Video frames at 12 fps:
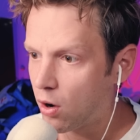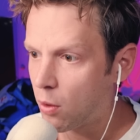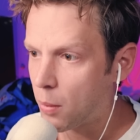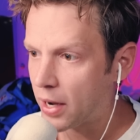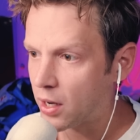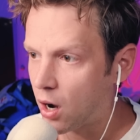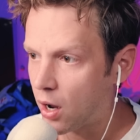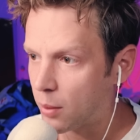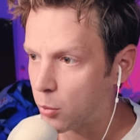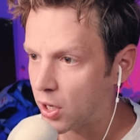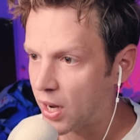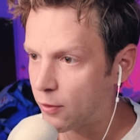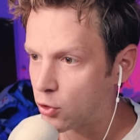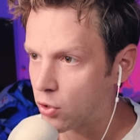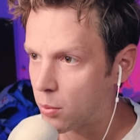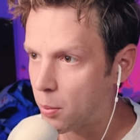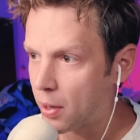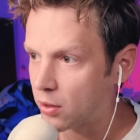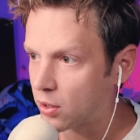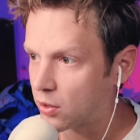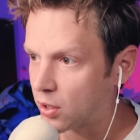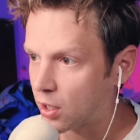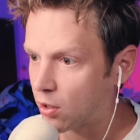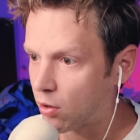Oh my god, I'm going to have a dream about
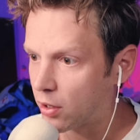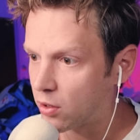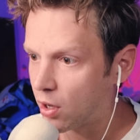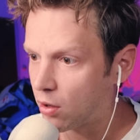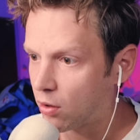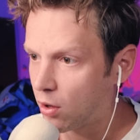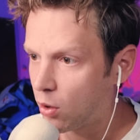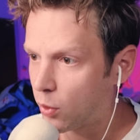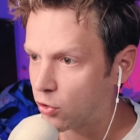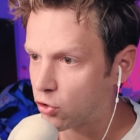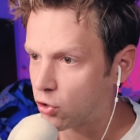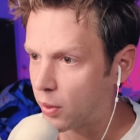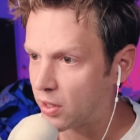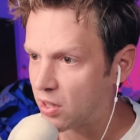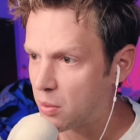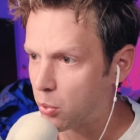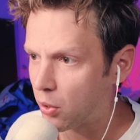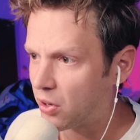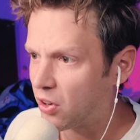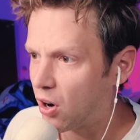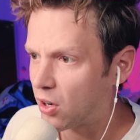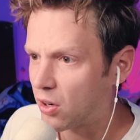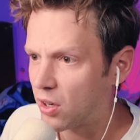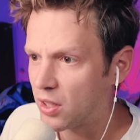this. I can already tell. We're just going deeper and
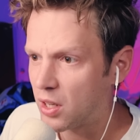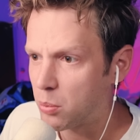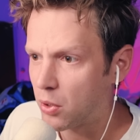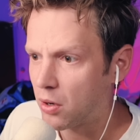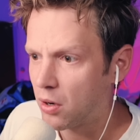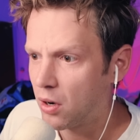darker and deeper.